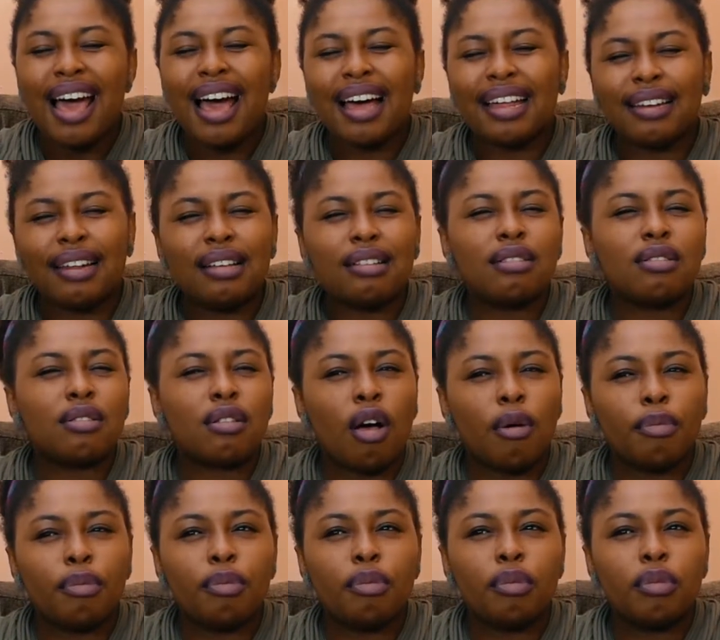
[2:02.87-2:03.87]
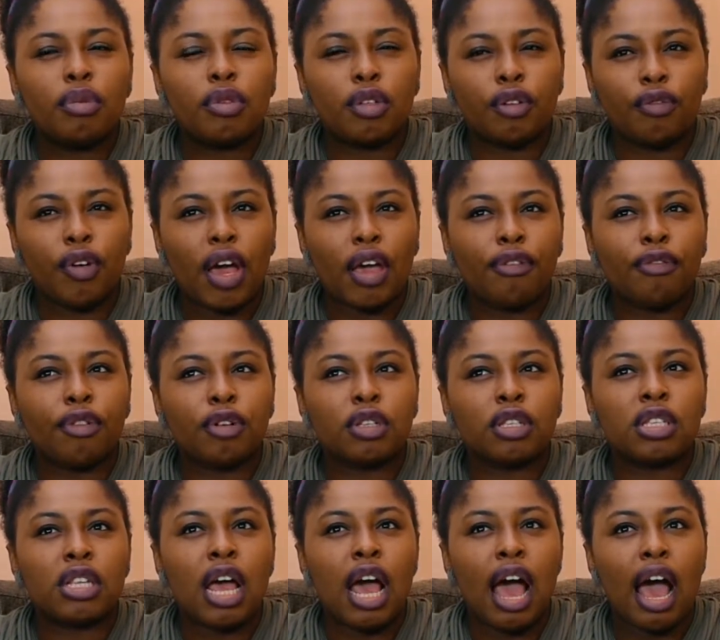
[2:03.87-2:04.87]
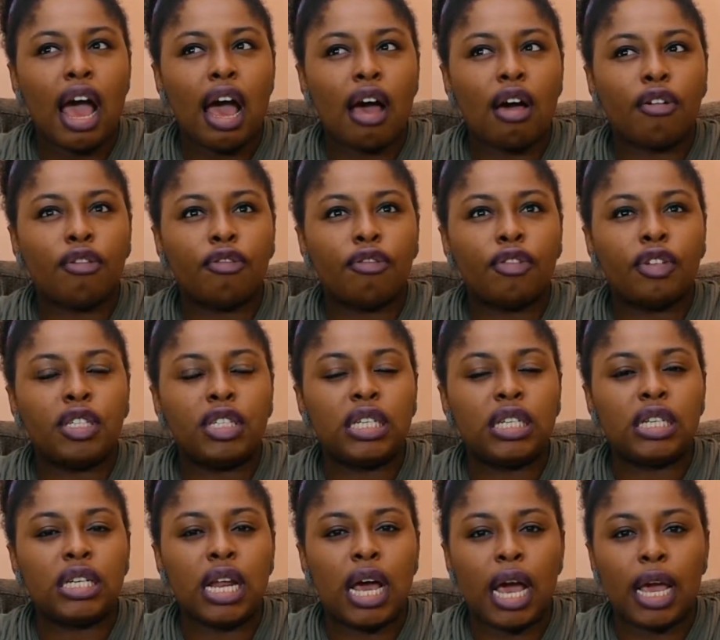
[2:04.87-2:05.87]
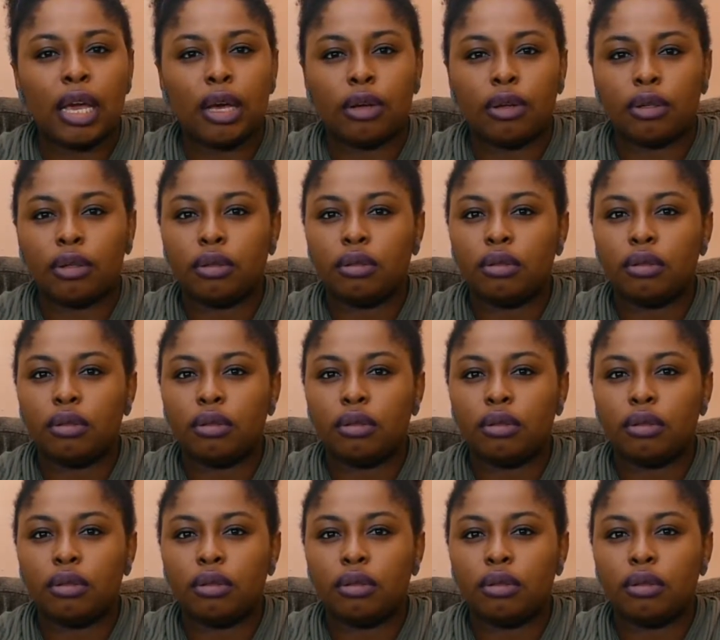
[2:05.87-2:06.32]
And then some survivors have denial.